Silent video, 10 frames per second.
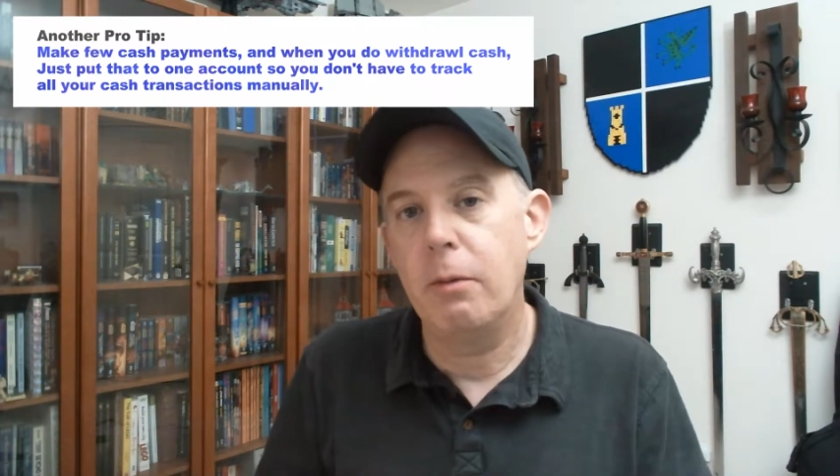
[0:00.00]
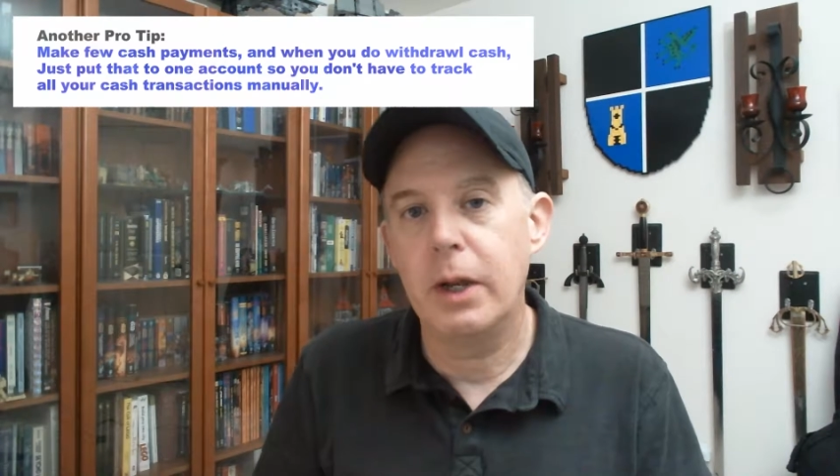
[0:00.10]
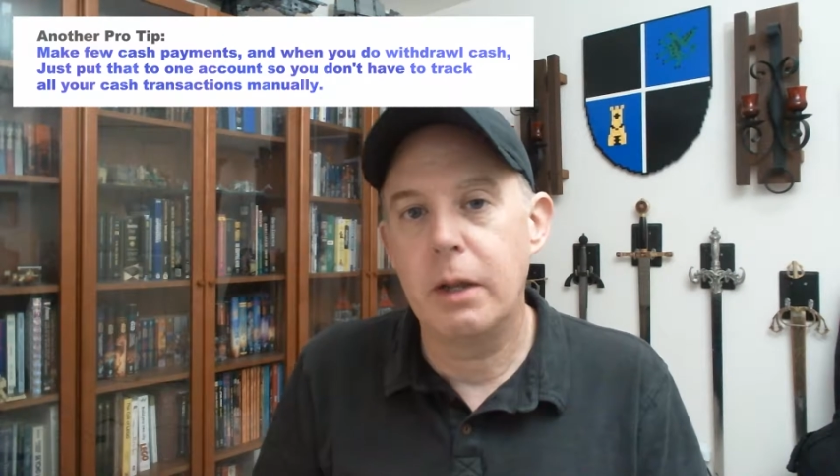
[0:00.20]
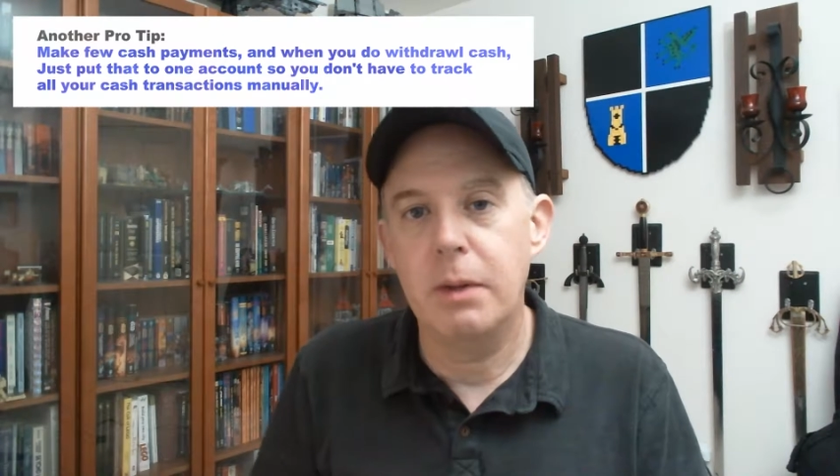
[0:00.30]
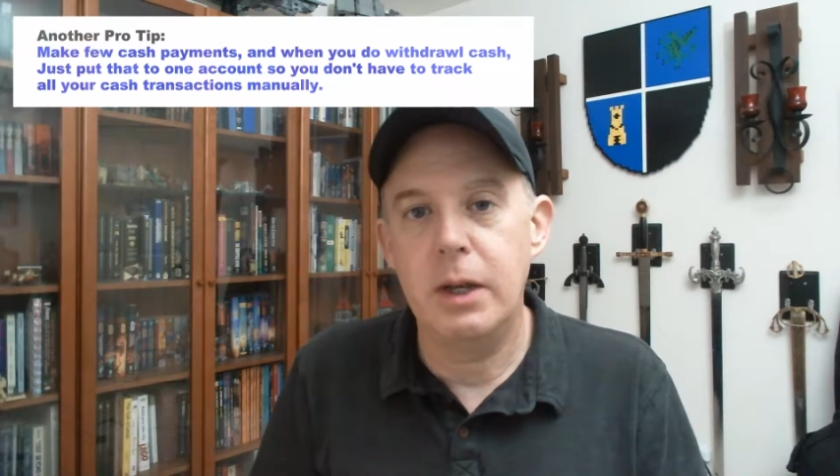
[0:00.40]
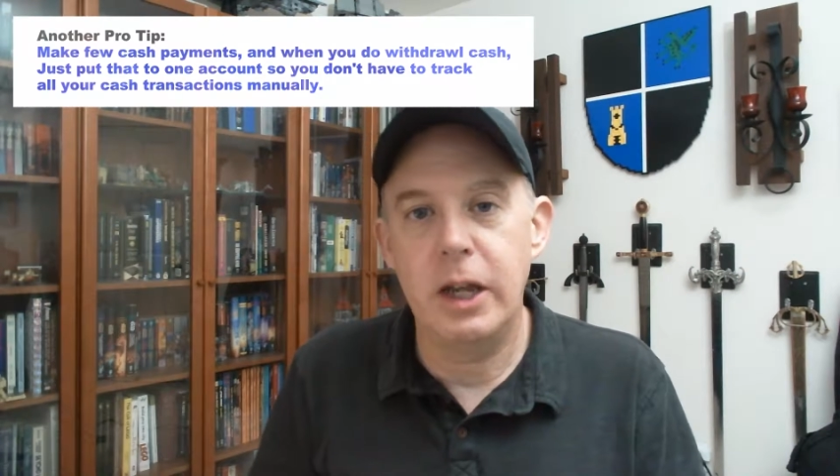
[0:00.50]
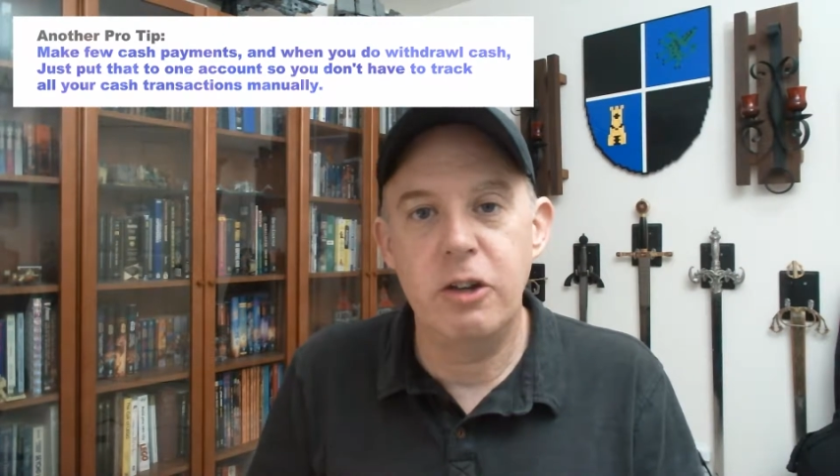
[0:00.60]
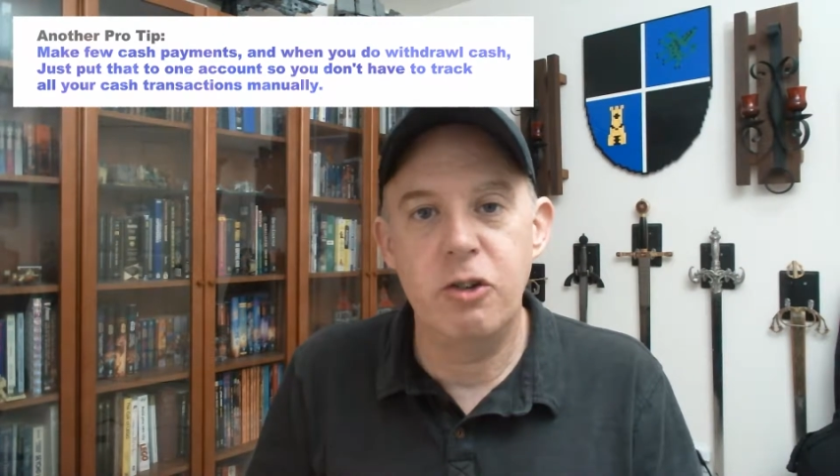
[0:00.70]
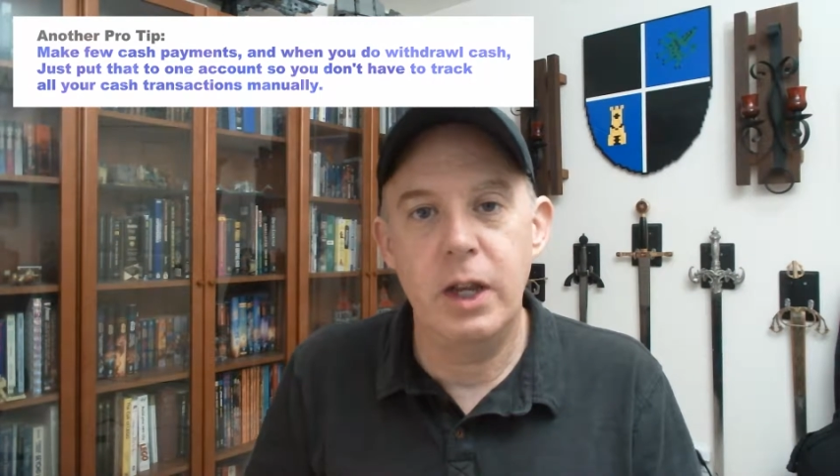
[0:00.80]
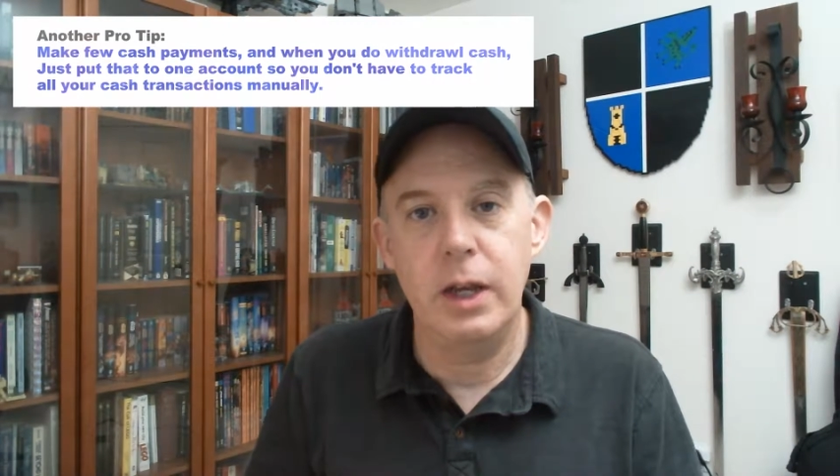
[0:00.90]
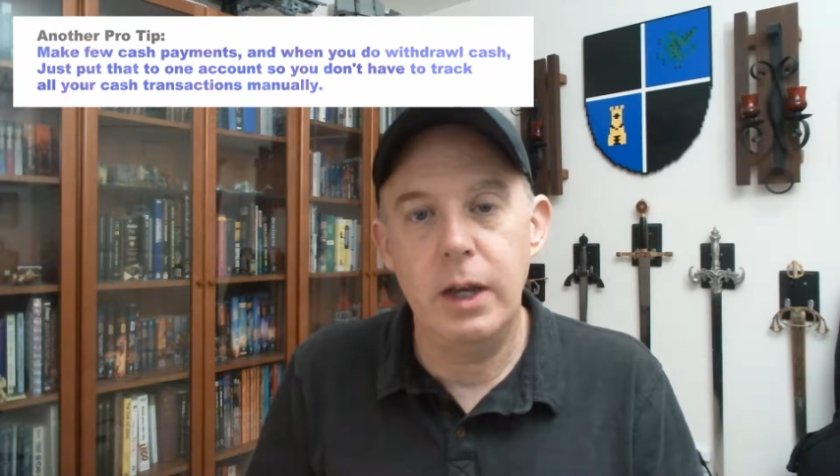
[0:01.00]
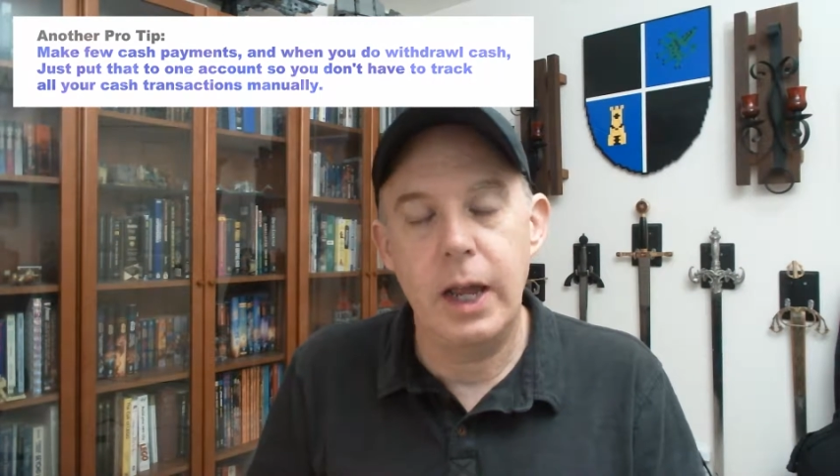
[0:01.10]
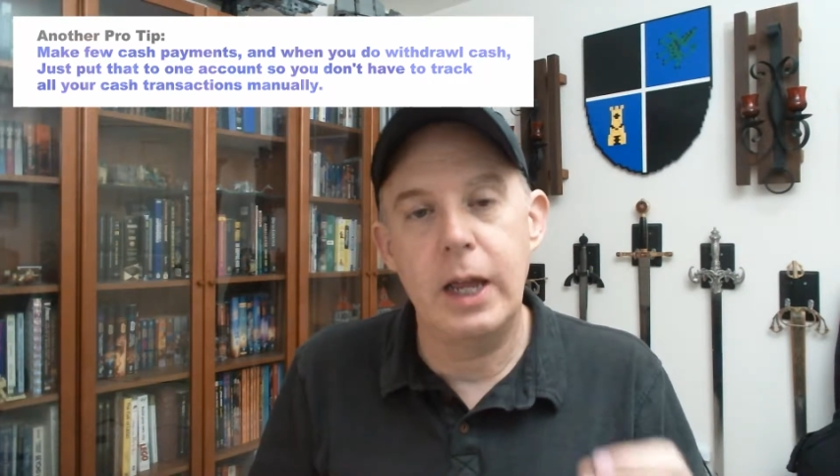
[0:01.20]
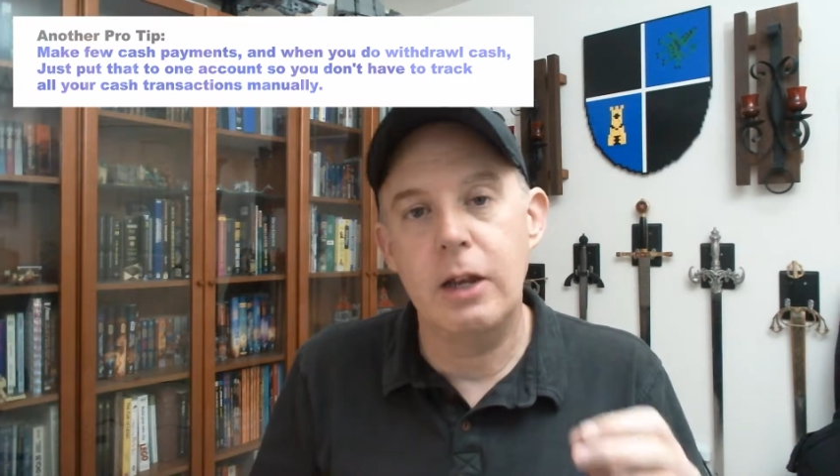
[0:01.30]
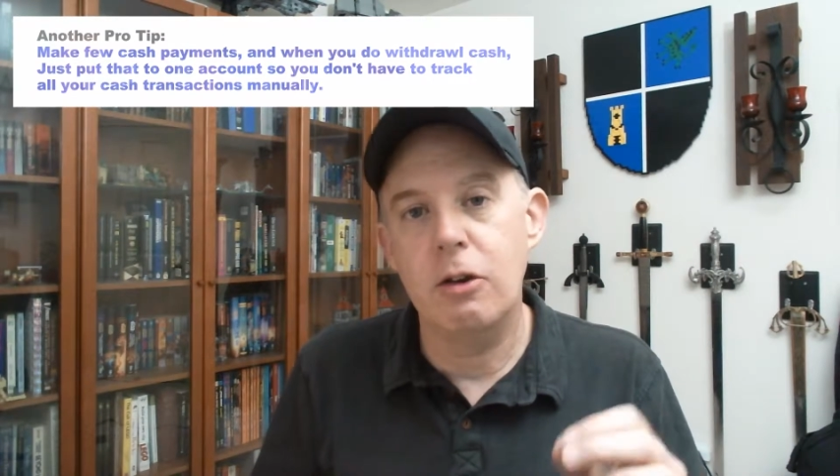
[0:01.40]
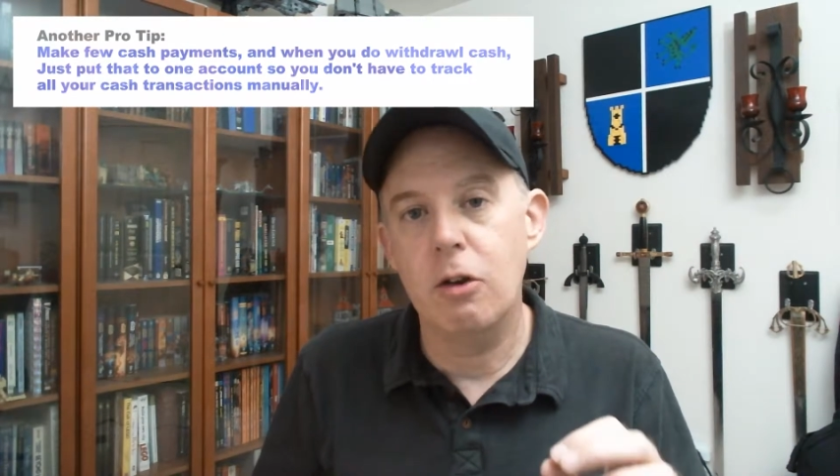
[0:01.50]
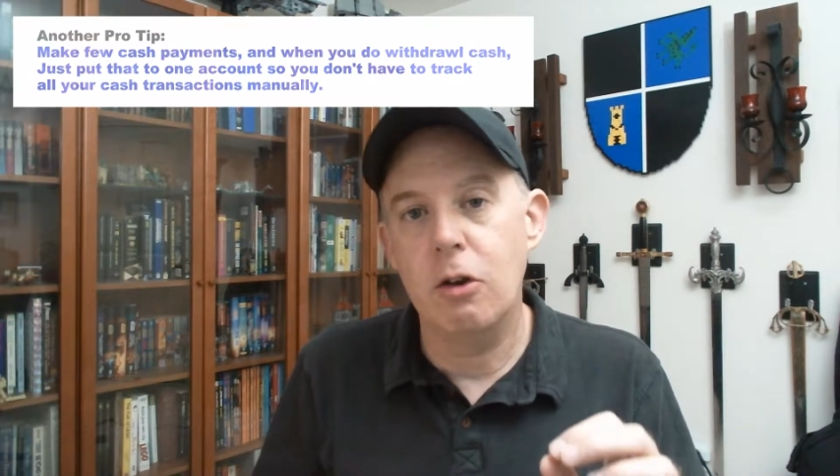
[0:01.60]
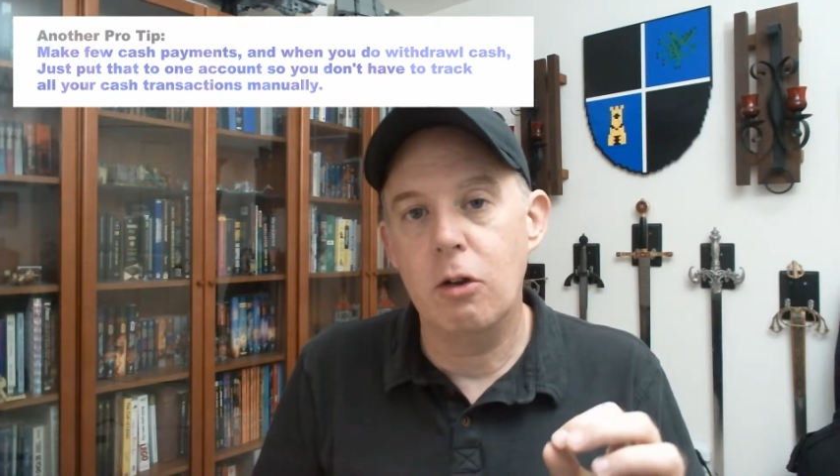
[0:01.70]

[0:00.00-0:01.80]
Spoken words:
recommendation and